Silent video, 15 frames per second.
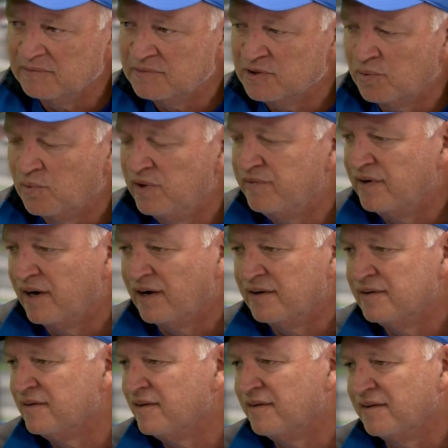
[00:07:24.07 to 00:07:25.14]
So we've got
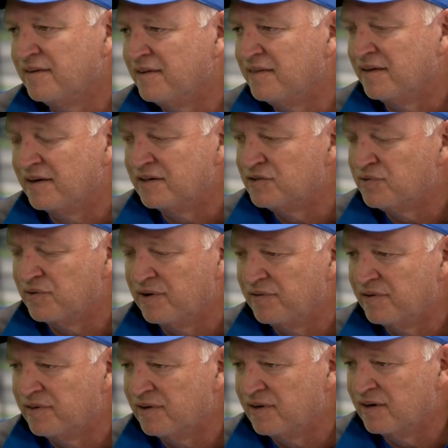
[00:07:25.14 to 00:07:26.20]
things for
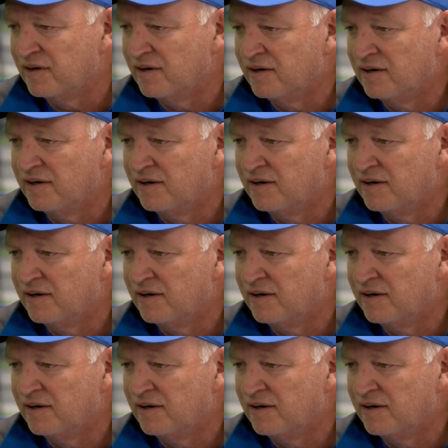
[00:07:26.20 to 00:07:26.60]
everything.